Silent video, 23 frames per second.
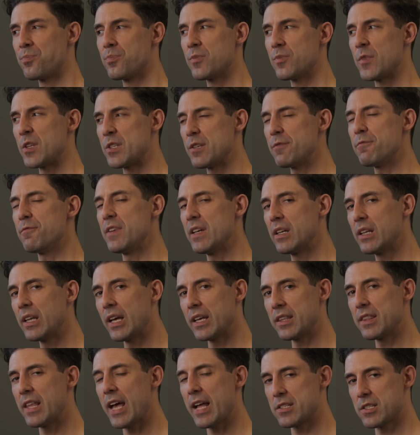does it feel
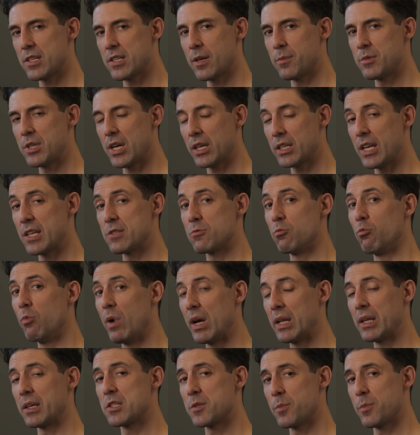like that subject is
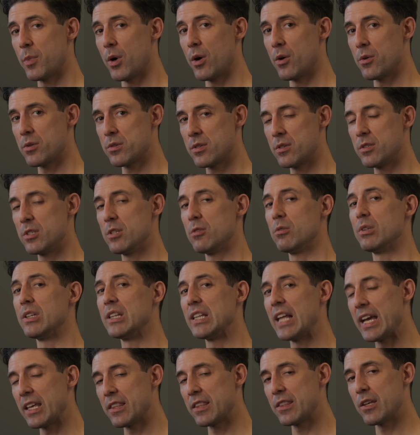well exposed? Do you
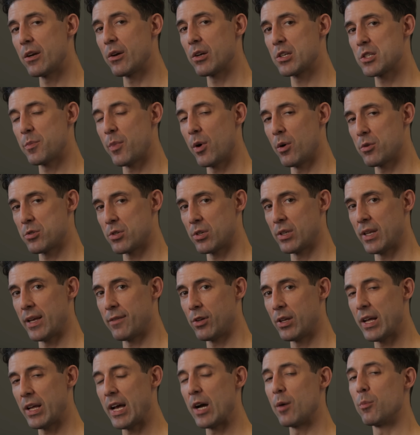like their exposure
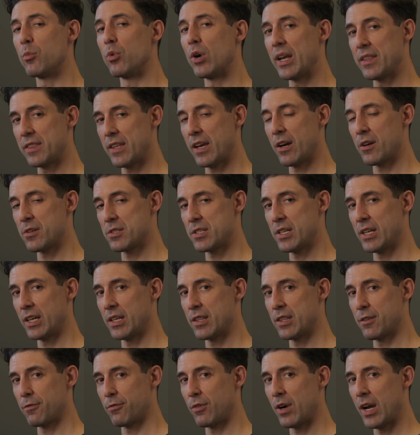level, how bright they are sitting in
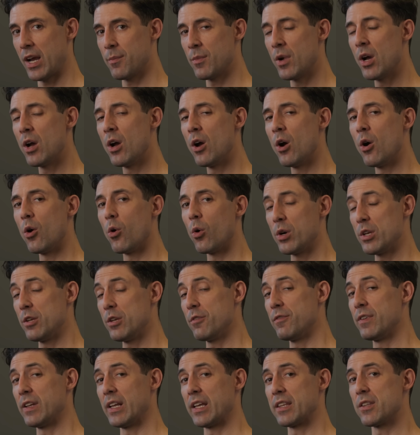the frame? Or do you
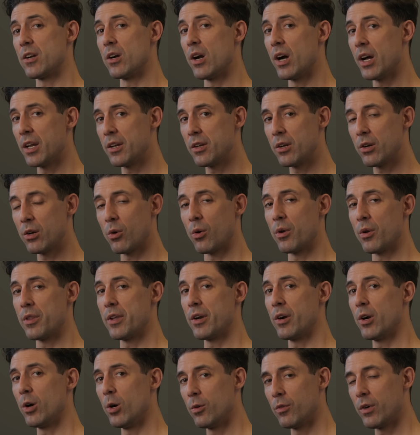feel like they're under or
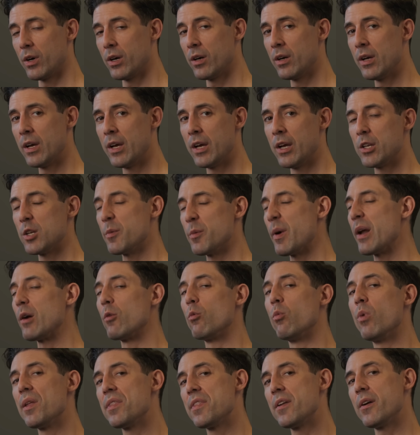they're over? No matter
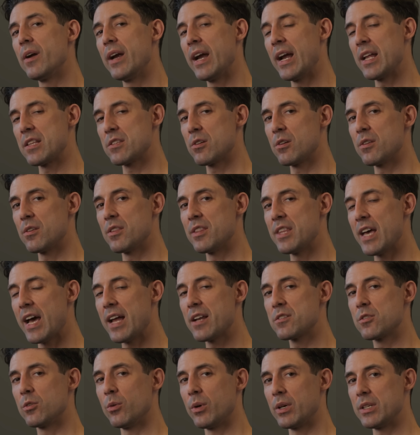what their answer, that
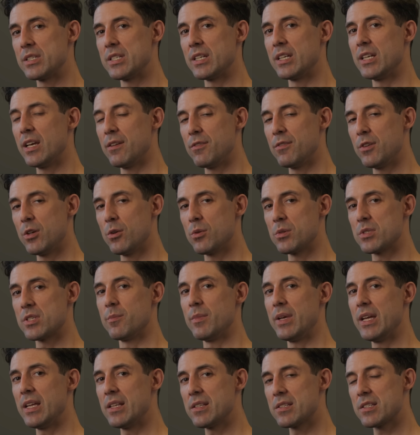is going to give you some
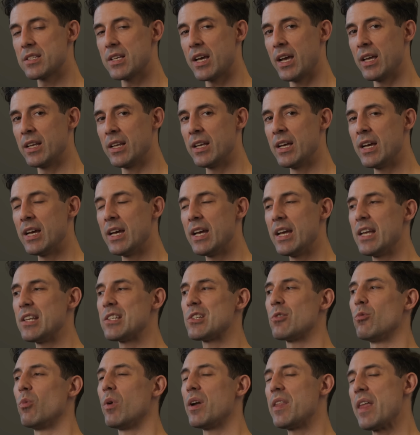insight
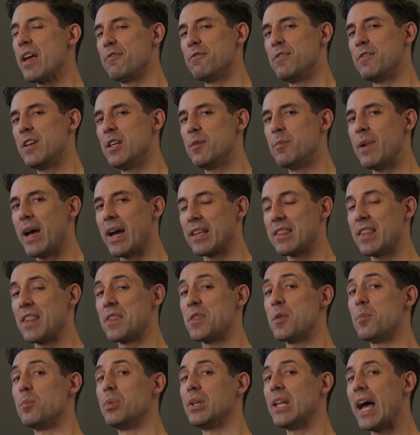into where that feedback that
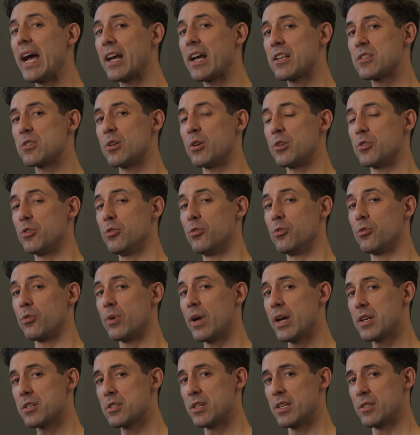the blacks are too
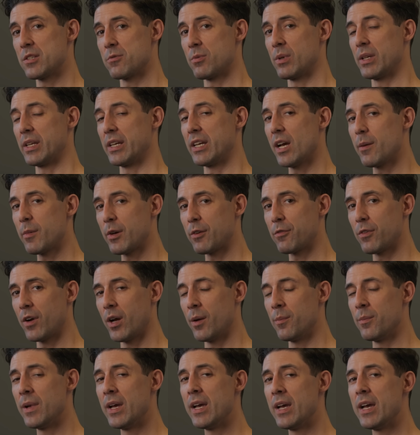crushed is really coming
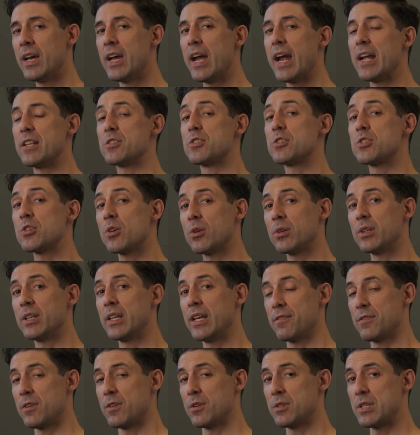from. And certainly
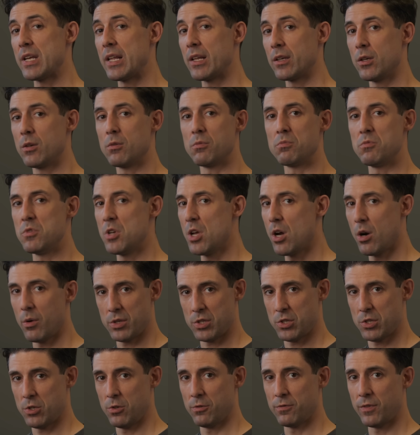if they're telling you, no,
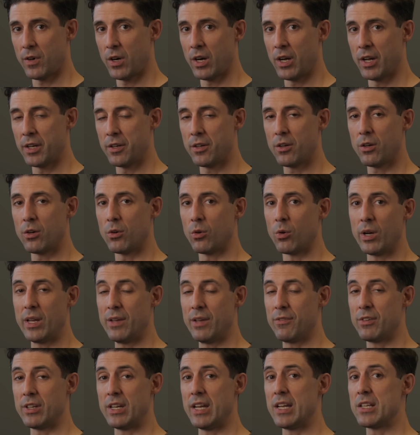it's too far under or
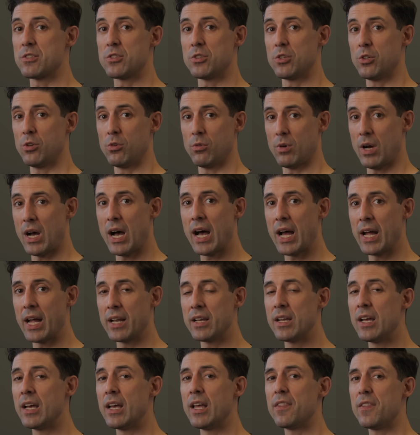even it's too hot,
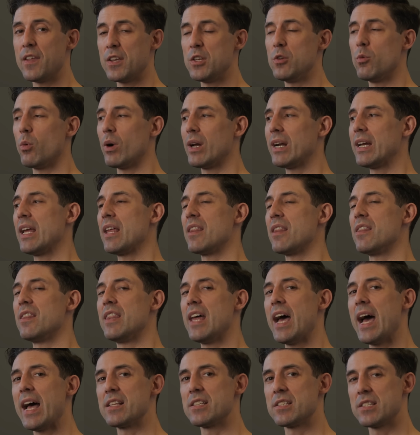then you want to get
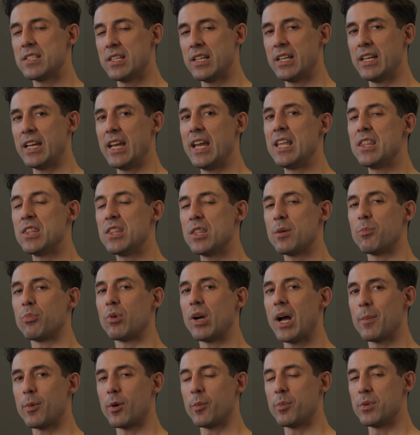that sitting in the
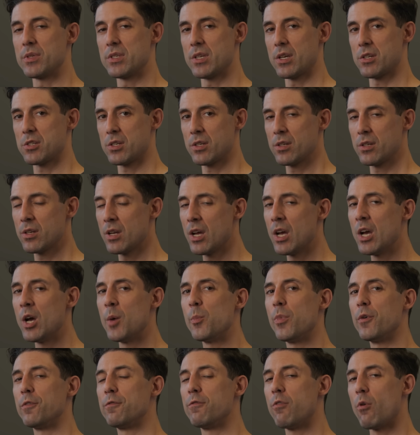proper position
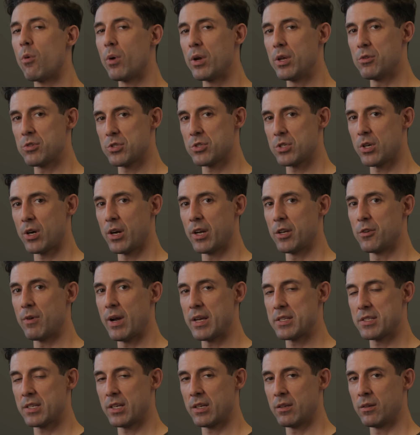before you start
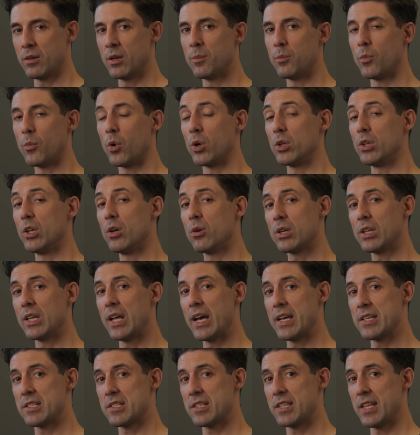addressing more
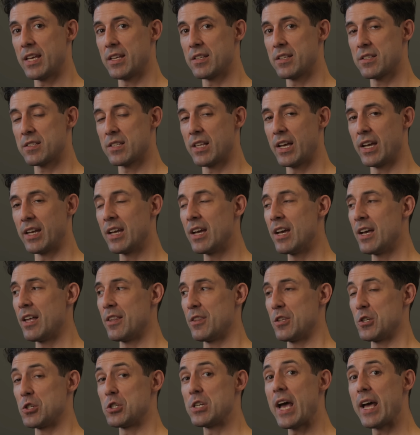localized things like
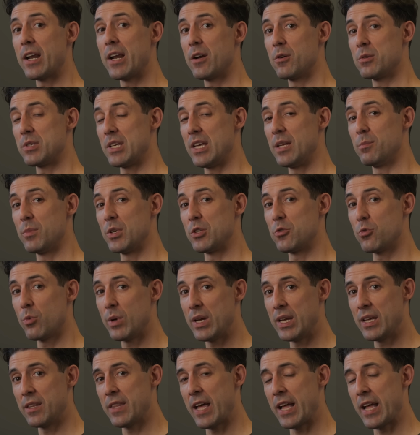the shadows in
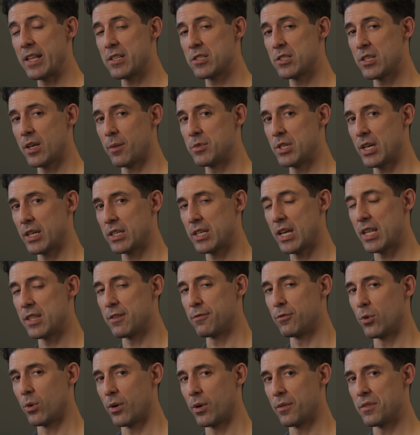between that subject and the
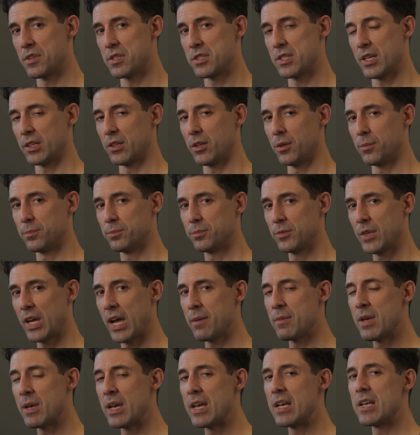floor of the signal,
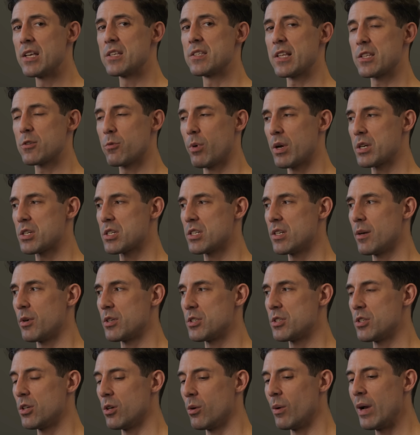okay? So that's question number
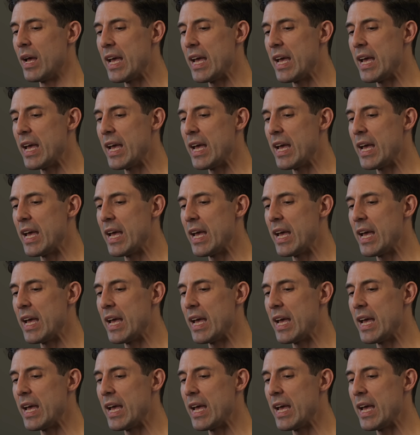two.